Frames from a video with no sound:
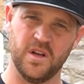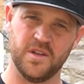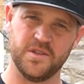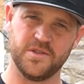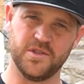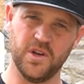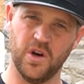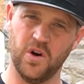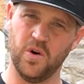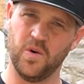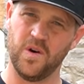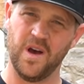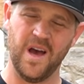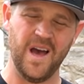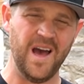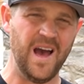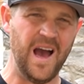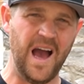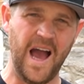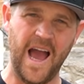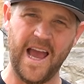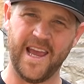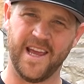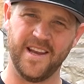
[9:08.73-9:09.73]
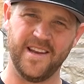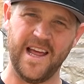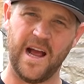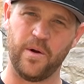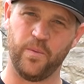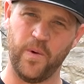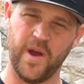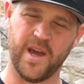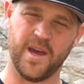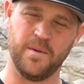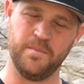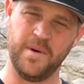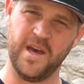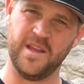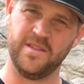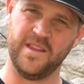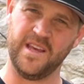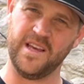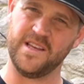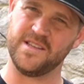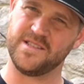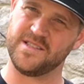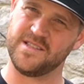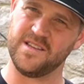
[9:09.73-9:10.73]
So I cannot recommend
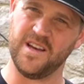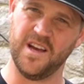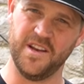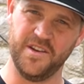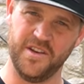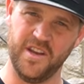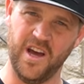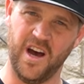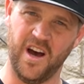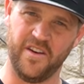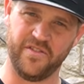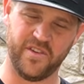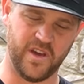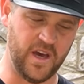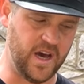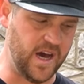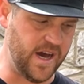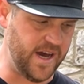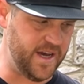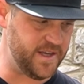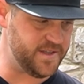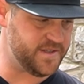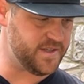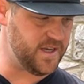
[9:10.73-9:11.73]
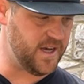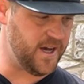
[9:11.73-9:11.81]
these enough, guys.